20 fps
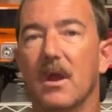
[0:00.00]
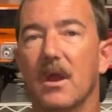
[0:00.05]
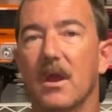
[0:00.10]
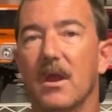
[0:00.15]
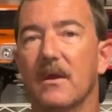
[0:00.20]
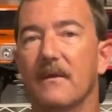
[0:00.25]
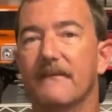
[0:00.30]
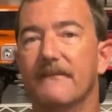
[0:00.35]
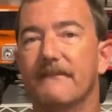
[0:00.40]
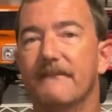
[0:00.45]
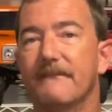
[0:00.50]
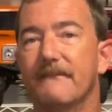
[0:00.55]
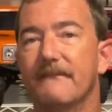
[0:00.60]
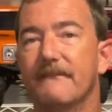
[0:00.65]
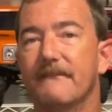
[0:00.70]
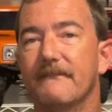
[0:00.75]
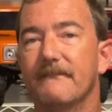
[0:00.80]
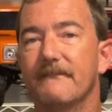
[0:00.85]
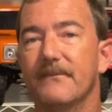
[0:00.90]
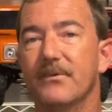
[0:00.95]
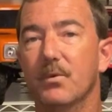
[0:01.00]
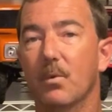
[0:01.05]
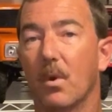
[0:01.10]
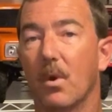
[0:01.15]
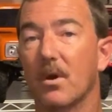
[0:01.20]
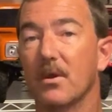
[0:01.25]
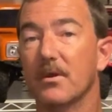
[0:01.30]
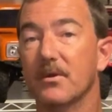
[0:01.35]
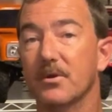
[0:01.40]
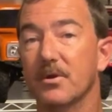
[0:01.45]
If you
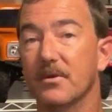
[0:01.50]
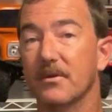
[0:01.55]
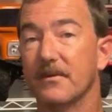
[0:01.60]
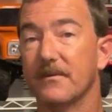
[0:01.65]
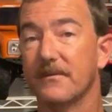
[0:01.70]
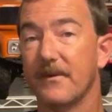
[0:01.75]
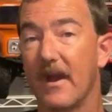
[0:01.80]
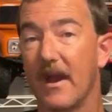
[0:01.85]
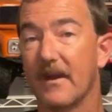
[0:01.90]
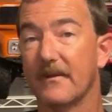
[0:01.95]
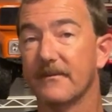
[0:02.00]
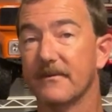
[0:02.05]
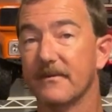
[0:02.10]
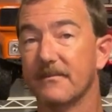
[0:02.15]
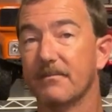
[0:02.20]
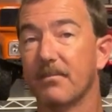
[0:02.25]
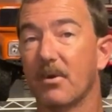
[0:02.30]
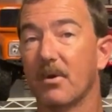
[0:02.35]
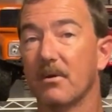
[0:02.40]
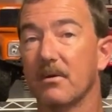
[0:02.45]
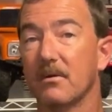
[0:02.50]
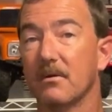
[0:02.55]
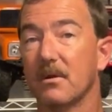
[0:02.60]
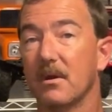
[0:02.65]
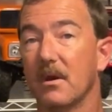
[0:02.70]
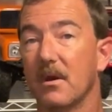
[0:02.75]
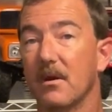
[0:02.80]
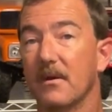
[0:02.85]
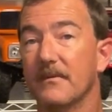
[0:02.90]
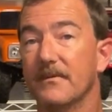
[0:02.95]
want to do the Traxxas part,
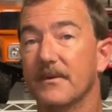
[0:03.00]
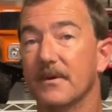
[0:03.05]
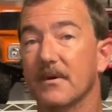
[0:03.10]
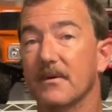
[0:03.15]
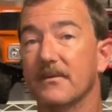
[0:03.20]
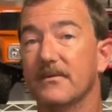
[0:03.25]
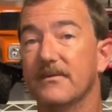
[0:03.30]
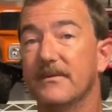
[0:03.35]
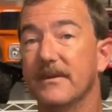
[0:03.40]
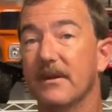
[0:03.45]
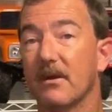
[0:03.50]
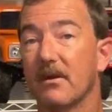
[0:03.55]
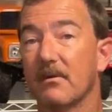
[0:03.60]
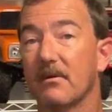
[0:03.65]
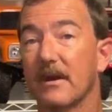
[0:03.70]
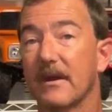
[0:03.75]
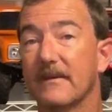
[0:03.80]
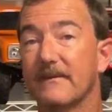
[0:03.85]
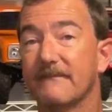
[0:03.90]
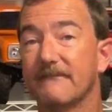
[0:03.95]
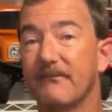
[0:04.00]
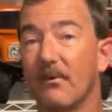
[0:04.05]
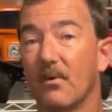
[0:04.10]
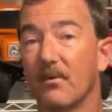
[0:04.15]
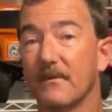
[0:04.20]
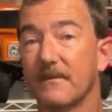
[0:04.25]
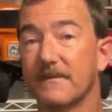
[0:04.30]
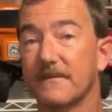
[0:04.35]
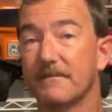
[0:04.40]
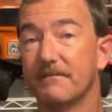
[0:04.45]
the
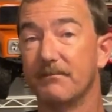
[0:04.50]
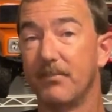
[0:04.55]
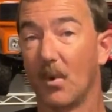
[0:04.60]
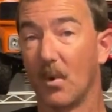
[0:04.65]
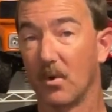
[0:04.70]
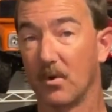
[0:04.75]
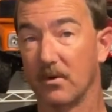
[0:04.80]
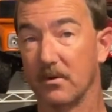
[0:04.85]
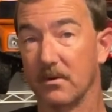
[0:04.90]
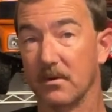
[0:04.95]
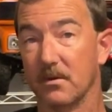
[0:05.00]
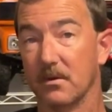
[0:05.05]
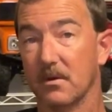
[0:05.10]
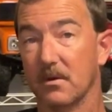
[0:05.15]
TRX4 Sport